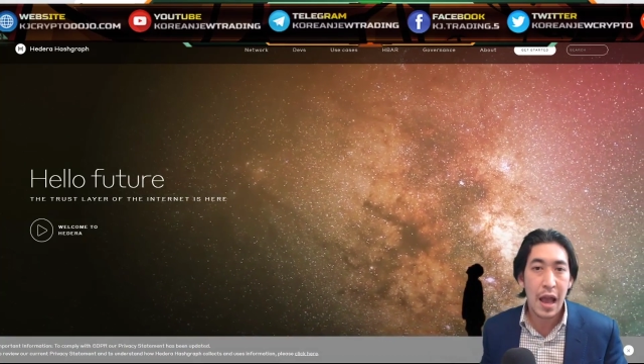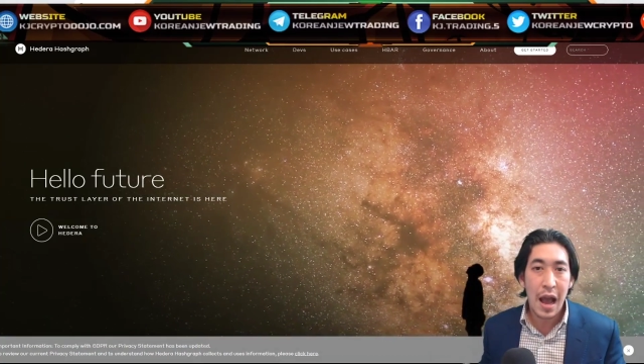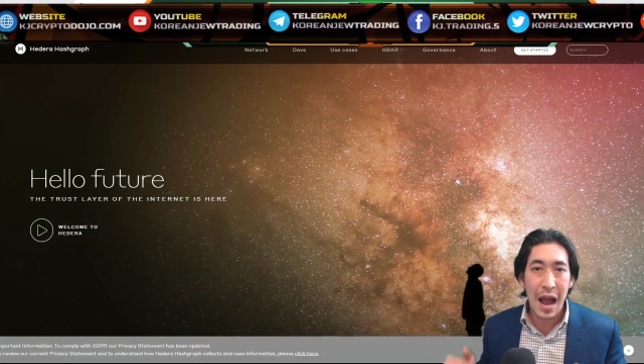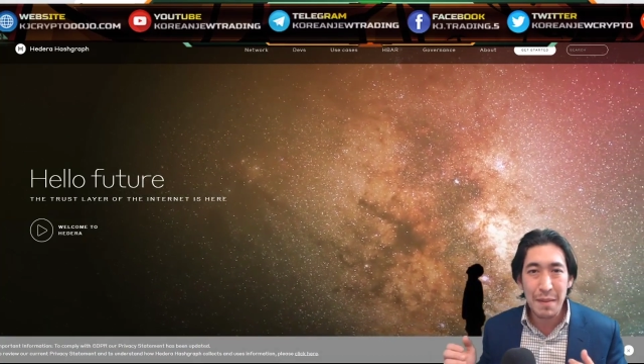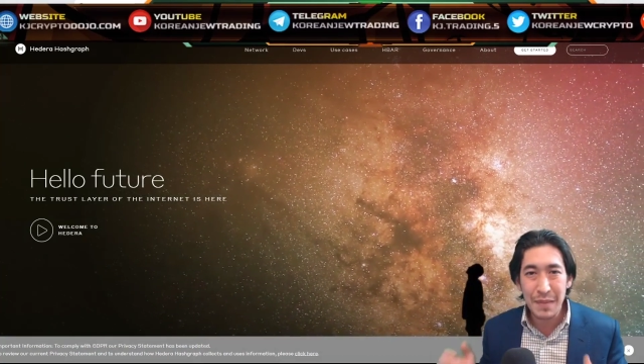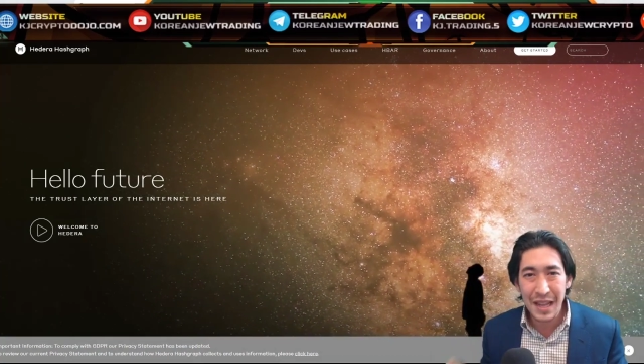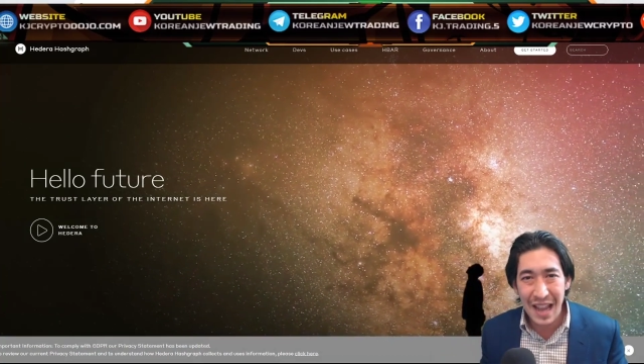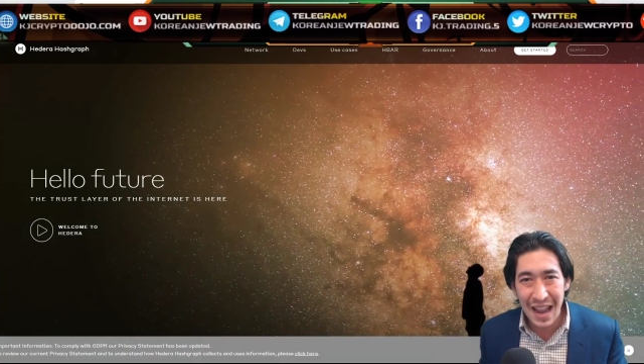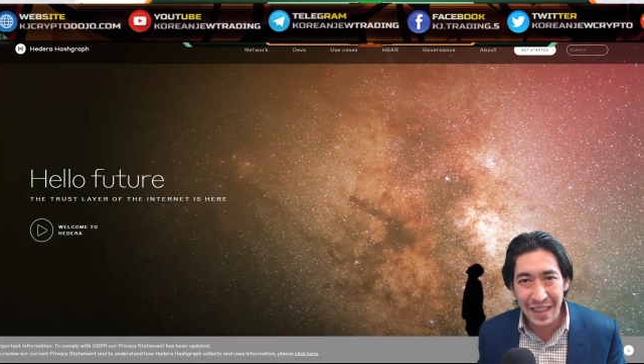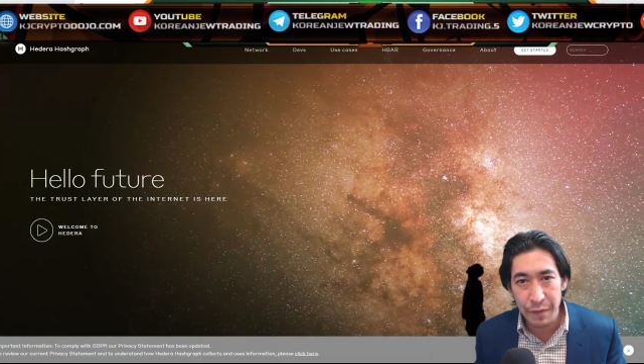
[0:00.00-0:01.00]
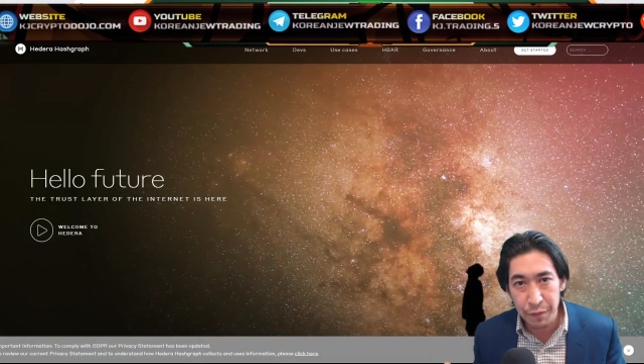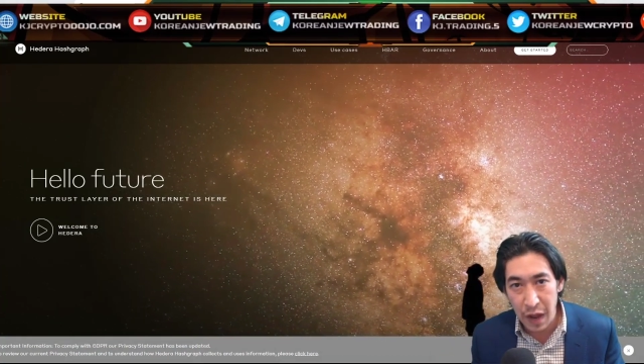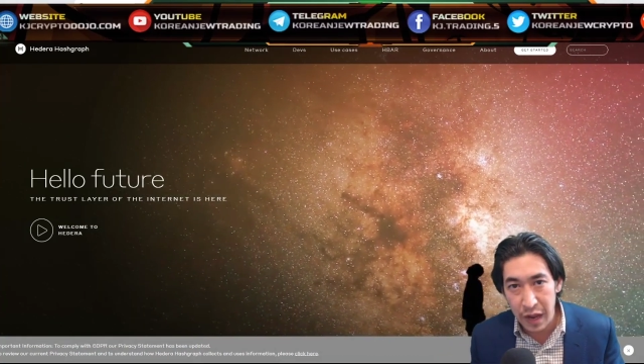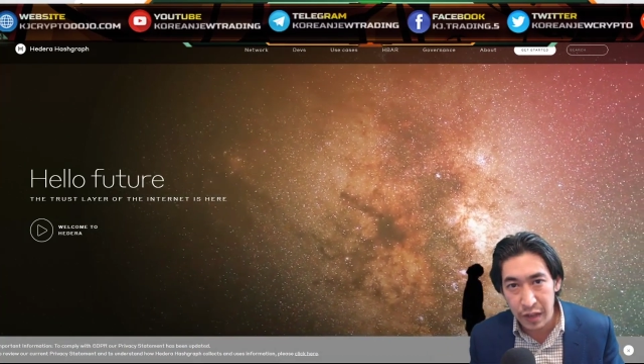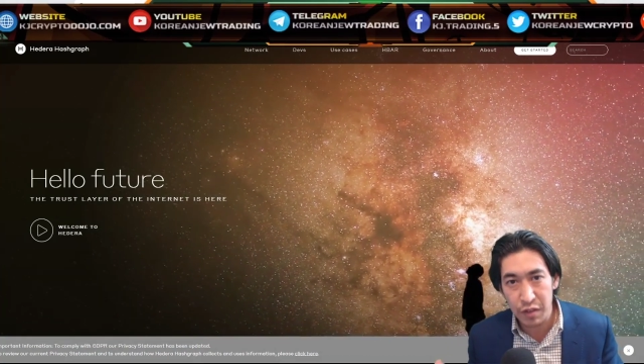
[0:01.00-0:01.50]
I'm the guy that
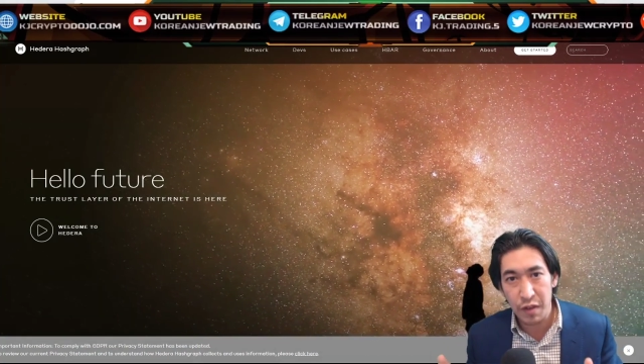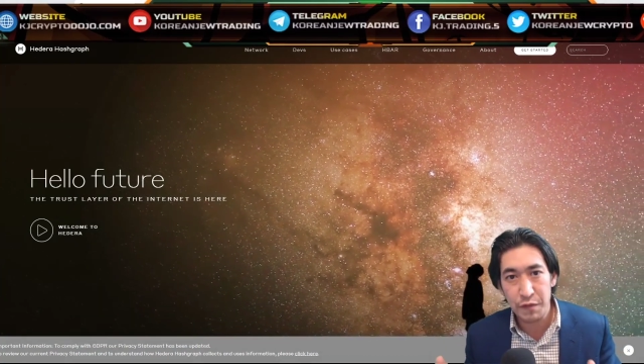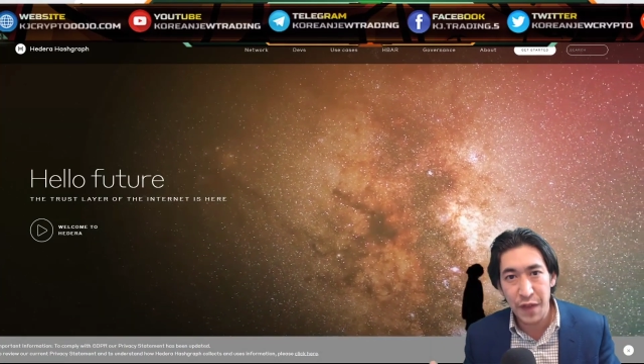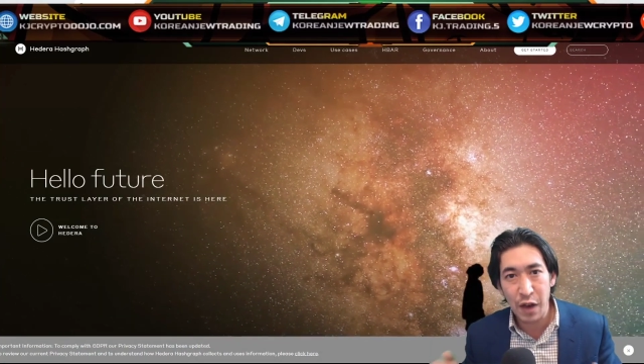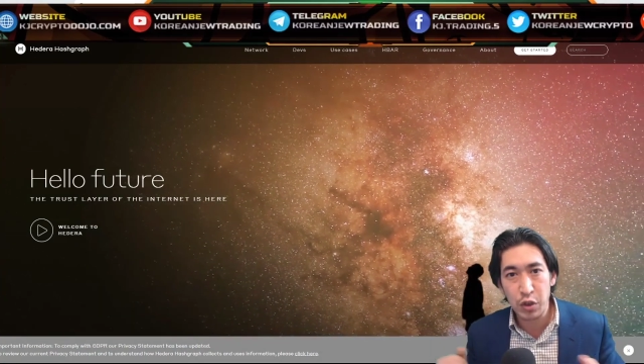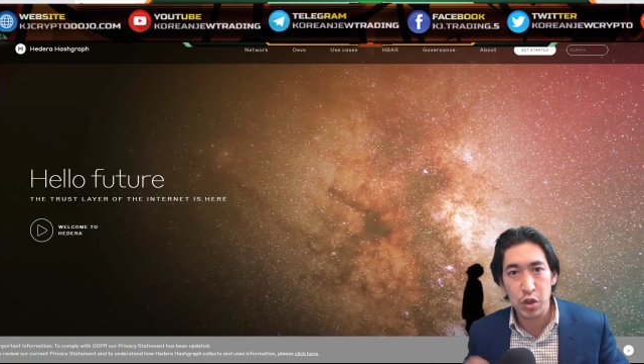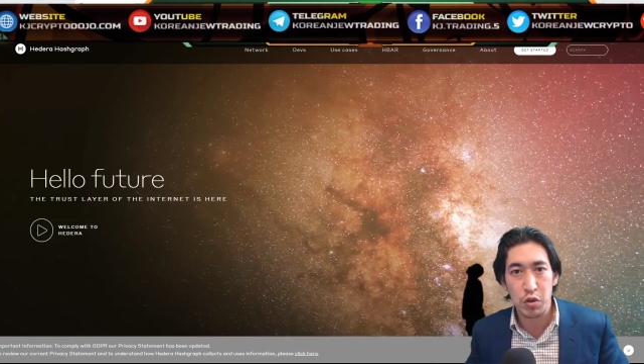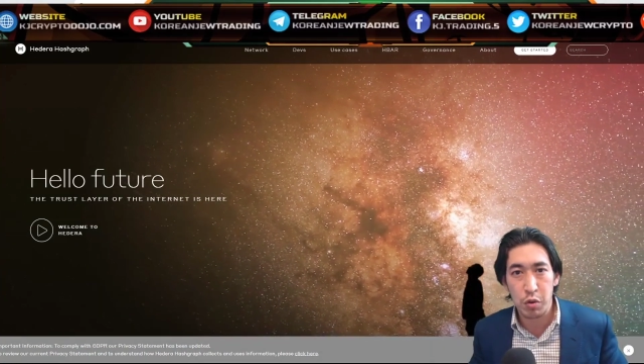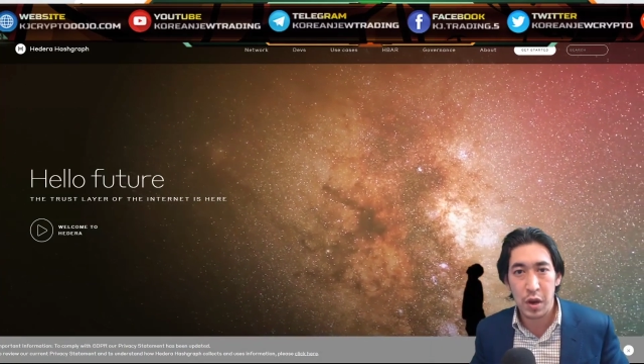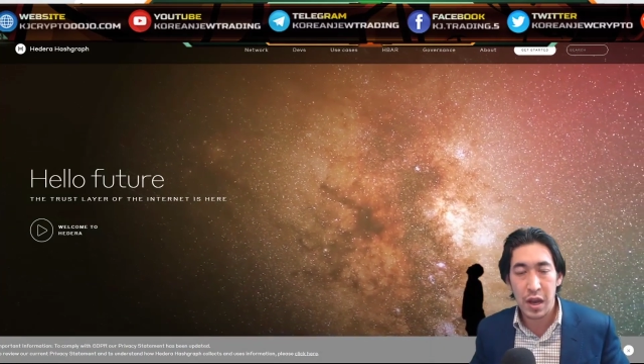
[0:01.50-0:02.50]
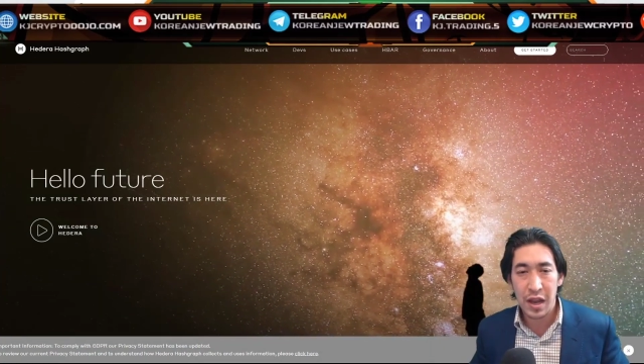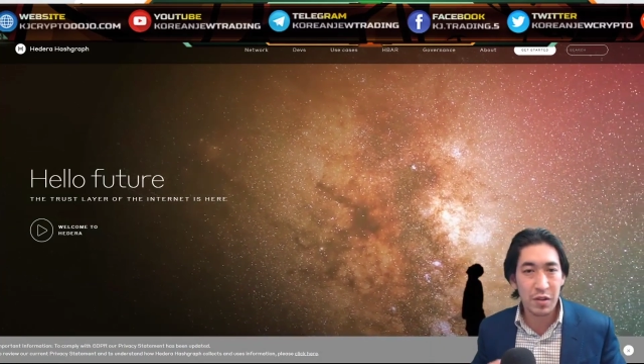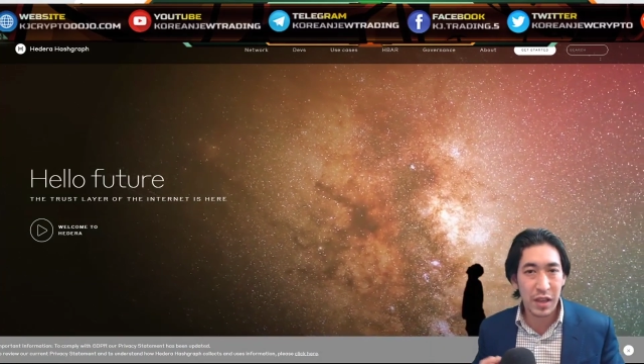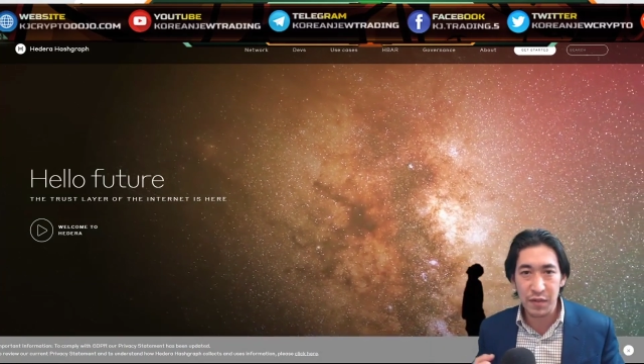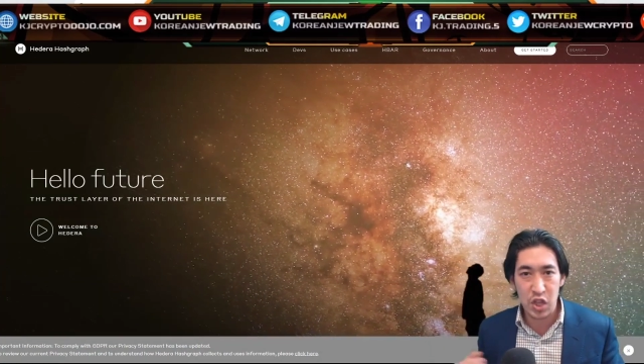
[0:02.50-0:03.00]
finds value. I
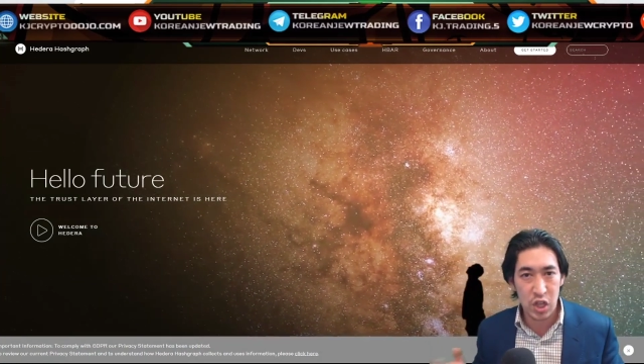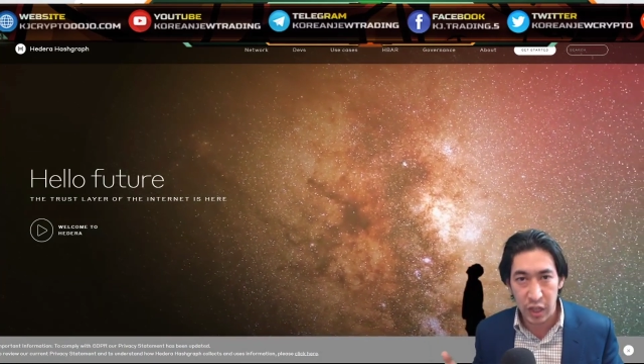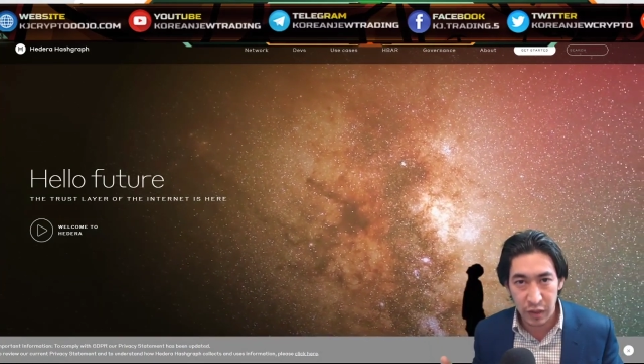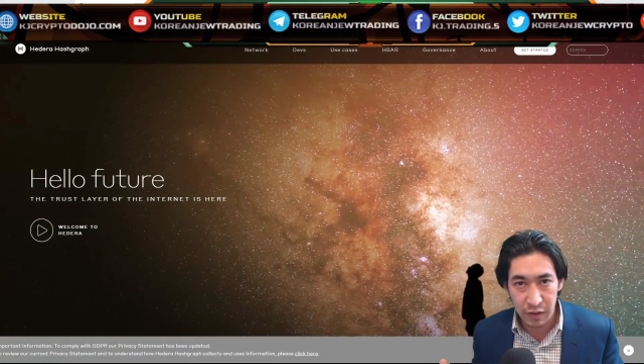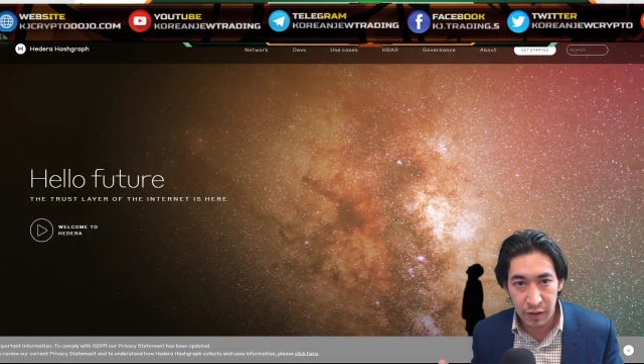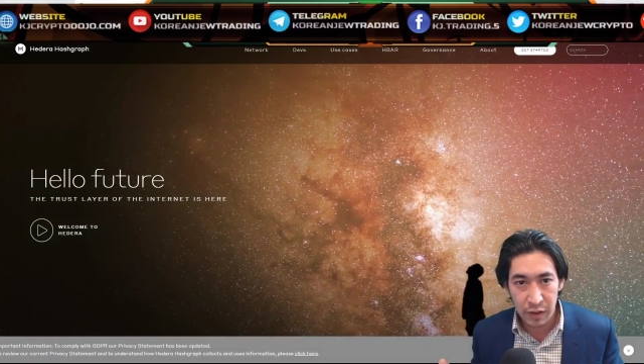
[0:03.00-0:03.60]
don't give a shit.